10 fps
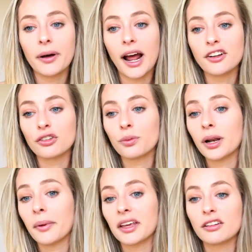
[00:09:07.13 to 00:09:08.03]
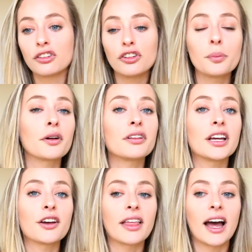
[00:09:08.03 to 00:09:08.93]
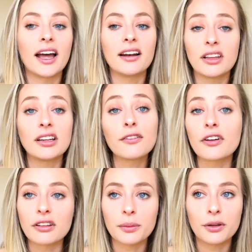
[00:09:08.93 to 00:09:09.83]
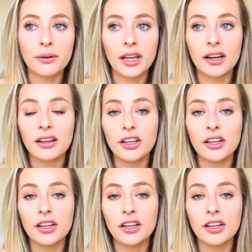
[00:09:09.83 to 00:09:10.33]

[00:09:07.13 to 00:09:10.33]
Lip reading: but I just want to make it super clear that the difference between,